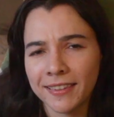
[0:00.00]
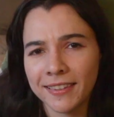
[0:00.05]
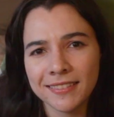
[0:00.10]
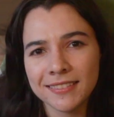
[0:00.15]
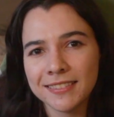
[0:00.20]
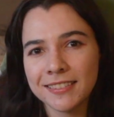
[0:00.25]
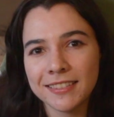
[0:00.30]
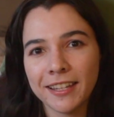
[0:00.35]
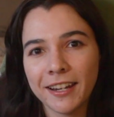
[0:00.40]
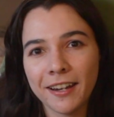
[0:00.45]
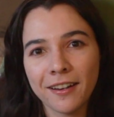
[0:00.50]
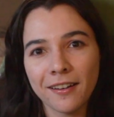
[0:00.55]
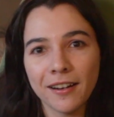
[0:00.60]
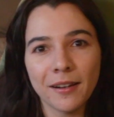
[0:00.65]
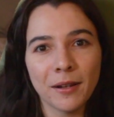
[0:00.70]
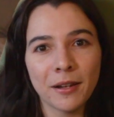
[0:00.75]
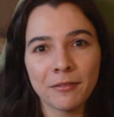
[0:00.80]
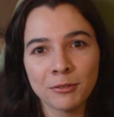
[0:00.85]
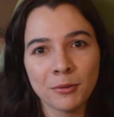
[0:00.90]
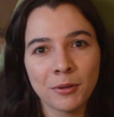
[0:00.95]
This is the
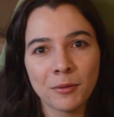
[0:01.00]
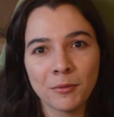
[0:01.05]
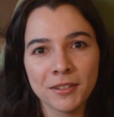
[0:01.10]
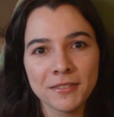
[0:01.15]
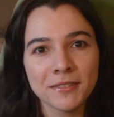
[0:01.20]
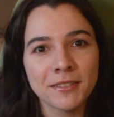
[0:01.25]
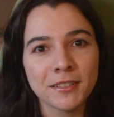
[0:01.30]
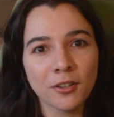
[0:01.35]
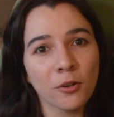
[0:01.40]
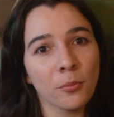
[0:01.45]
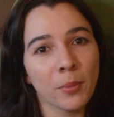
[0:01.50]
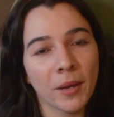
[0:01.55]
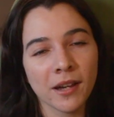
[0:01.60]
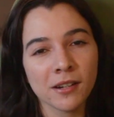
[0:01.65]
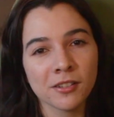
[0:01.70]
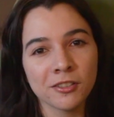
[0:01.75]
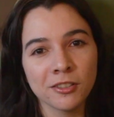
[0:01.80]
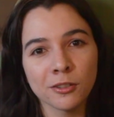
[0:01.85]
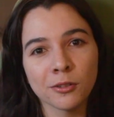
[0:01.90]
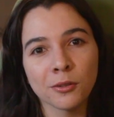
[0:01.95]
era everyone wants to go
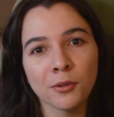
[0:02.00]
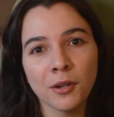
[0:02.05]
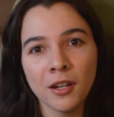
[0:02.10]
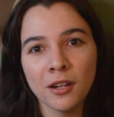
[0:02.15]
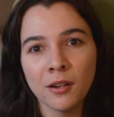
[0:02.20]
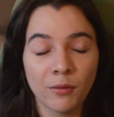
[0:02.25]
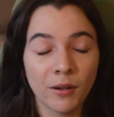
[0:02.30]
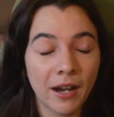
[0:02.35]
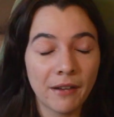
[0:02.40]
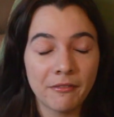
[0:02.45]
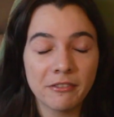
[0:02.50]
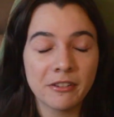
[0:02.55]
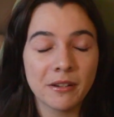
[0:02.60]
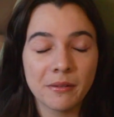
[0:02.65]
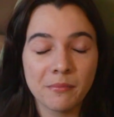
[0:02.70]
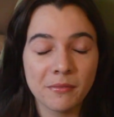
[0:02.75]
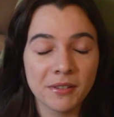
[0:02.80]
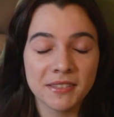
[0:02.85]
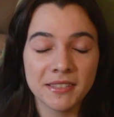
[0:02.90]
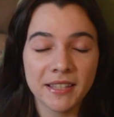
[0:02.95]
back to, where
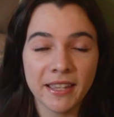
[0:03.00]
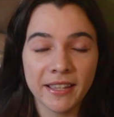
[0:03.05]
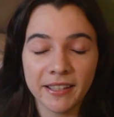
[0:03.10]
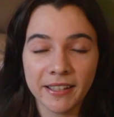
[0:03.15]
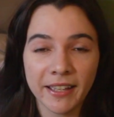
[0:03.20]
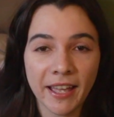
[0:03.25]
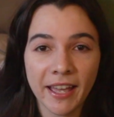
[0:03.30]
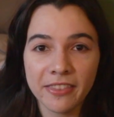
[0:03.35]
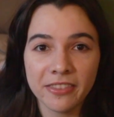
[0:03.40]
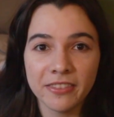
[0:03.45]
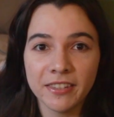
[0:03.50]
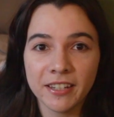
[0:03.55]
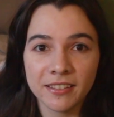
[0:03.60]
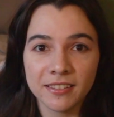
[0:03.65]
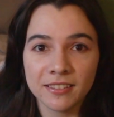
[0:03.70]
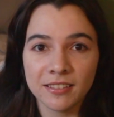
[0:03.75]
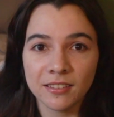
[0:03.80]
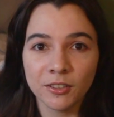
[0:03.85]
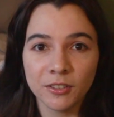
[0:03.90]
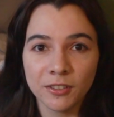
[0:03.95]
everyone was saying ethnic
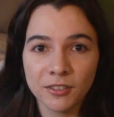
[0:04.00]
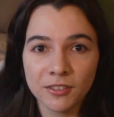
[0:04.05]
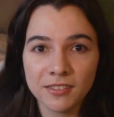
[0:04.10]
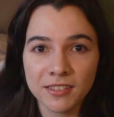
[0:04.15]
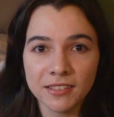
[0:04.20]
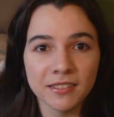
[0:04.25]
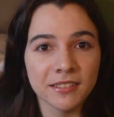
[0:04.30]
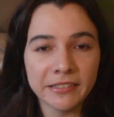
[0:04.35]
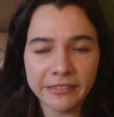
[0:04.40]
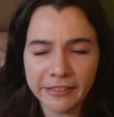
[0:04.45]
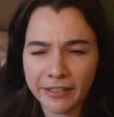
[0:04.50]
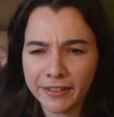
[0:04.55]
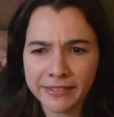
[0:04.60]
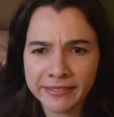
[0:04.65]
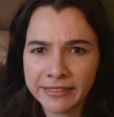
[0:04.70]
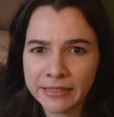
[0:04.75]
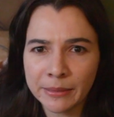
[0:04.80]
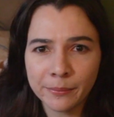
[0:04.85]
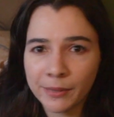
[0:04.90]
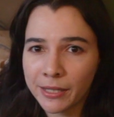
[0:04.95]
slurs and
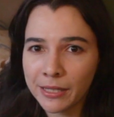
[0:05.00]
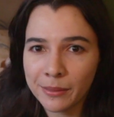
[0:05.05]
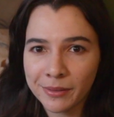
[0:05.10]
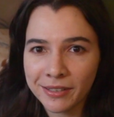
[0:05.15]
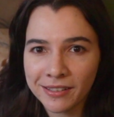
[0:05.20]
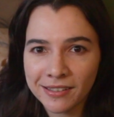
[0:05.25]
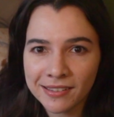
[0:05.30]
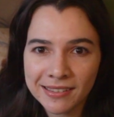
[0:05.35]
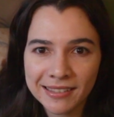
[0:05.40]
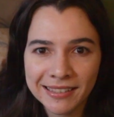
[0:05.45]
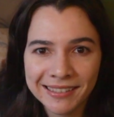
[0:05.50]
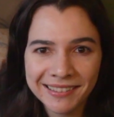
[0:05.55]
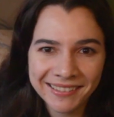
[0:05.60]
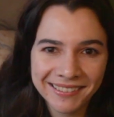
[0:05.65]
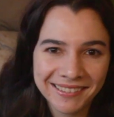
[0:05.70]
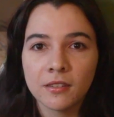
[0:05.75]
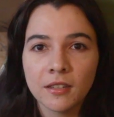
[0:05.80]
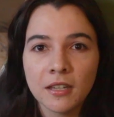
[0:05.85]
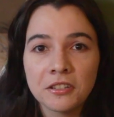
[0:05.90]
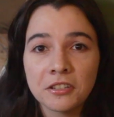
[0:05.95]
doxing babies.
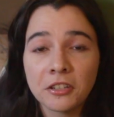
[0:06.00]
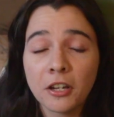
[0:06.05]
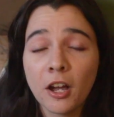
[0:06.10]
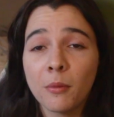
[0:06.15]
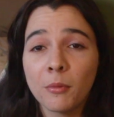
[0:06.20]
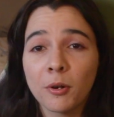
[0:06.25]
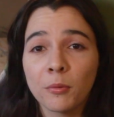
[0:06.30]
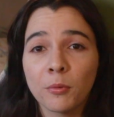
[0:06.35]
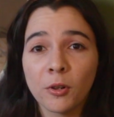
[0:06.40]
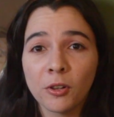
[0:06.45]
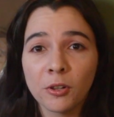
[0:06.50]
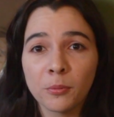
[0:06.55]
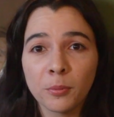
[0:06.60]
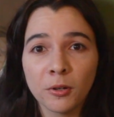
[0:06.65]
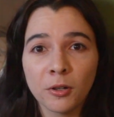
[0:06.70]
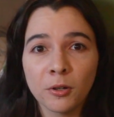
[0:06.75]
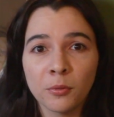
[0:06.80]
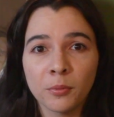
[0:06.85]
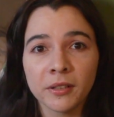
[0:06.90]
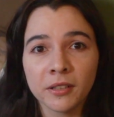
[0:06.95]
The Tacoma Roller
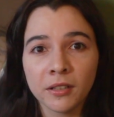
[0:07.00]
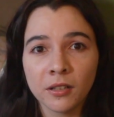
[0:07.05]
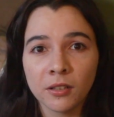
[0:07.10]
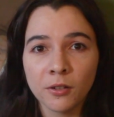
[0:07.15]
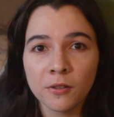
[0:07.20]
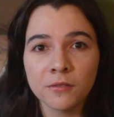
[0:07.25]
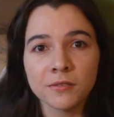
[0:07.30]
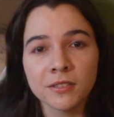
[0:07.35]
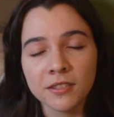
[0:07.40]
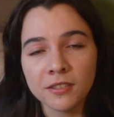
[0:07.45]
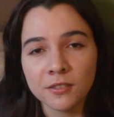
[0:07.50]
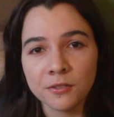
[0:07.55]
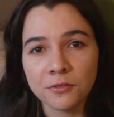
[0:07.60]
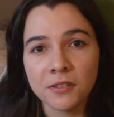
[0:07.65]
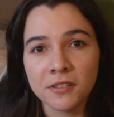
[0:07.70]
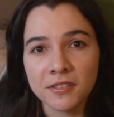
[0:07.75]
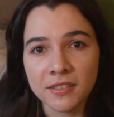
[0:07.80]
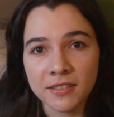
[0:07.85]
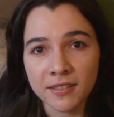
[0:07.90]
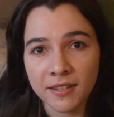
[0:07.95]
Bowl would close its
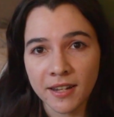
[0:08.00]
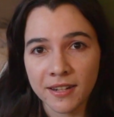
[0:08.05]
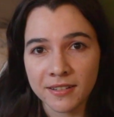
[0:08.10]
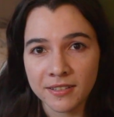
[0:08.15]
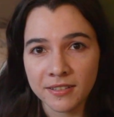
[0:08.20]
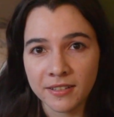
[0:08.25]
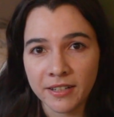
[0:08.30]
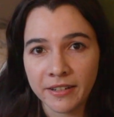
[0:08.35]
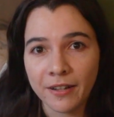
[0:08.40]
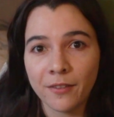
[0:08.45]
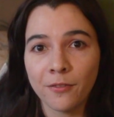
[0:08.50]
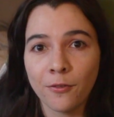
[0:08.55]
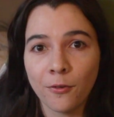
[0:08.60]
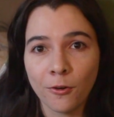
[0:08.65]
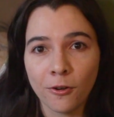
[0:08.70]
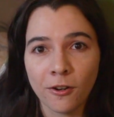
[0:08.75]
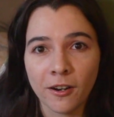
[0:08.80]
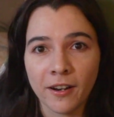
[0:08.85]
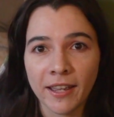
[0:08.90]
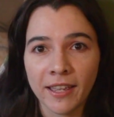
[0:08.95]
doors in nineteen
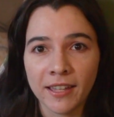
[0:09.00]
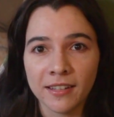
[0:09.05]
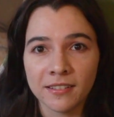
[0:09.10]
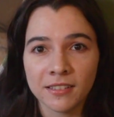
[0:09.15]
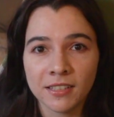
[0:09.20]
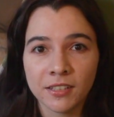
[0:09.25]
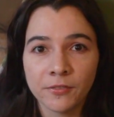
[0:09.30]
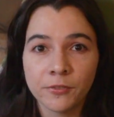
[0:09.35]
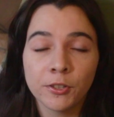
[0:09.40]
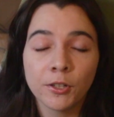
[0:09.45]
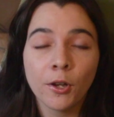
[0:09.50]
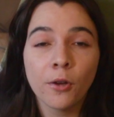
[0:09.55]
eighty-four, and if you